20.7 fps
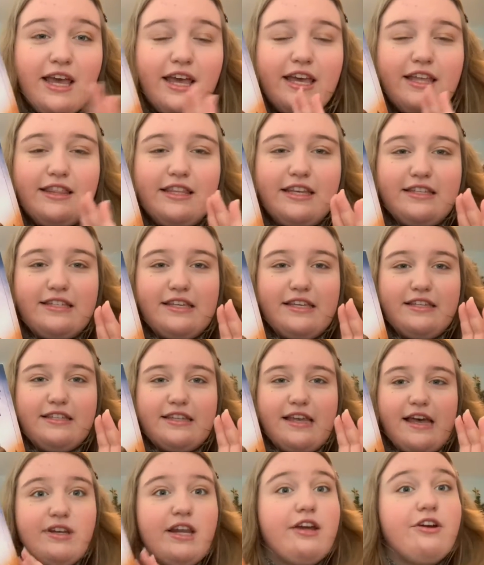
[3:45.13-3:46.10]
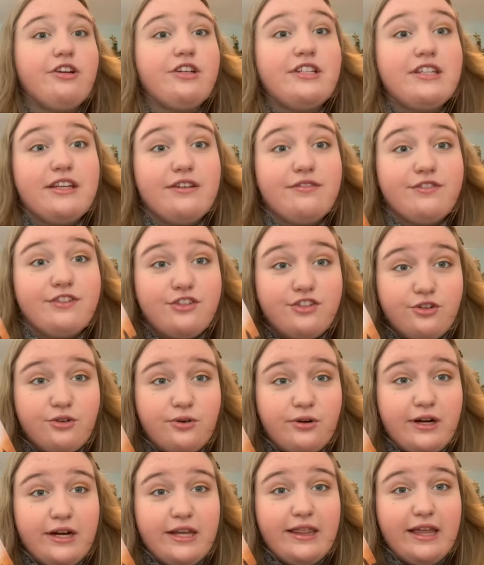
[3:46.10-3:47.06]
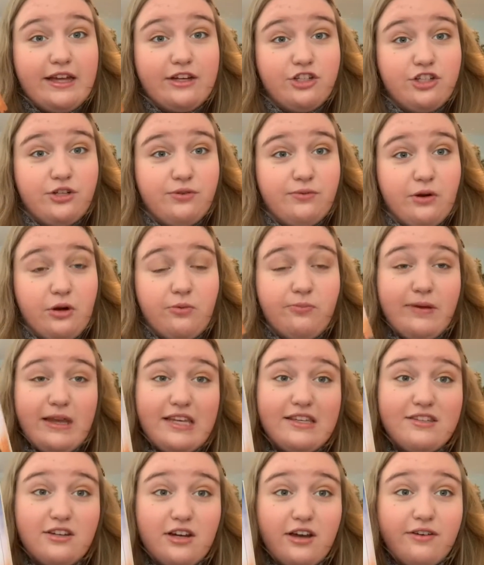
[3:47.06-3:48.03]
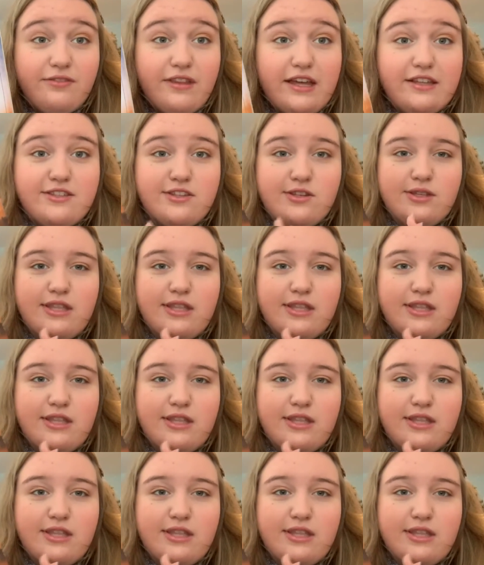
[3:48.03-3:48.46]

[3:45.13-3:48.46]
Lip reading: and this is kind of a narrative story that she wrote based off that.